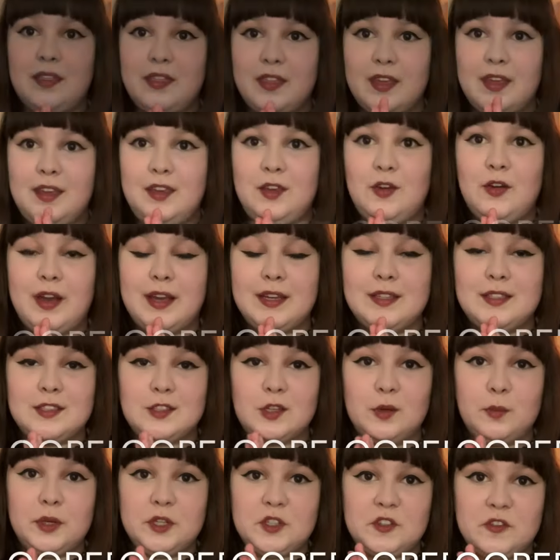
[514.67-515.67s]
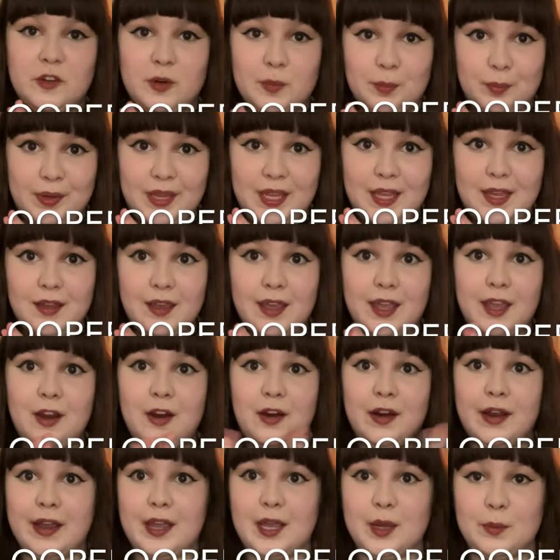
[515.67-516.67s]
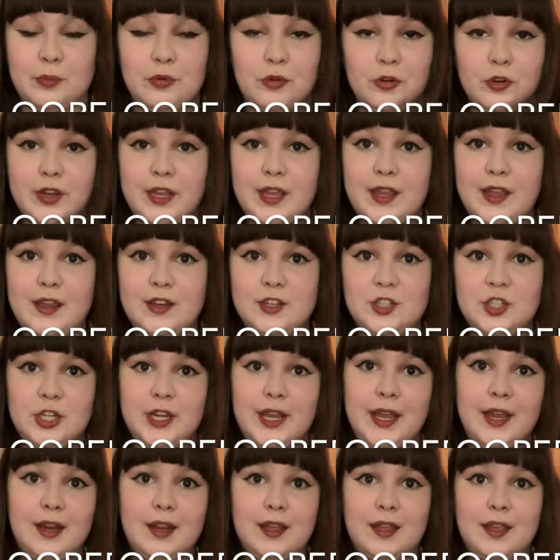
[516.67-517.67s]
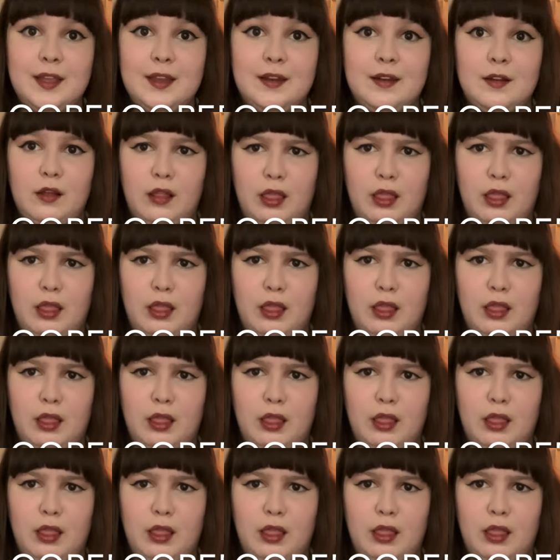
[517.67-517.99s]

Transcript: thank you guys so much for being here. I appreciate it.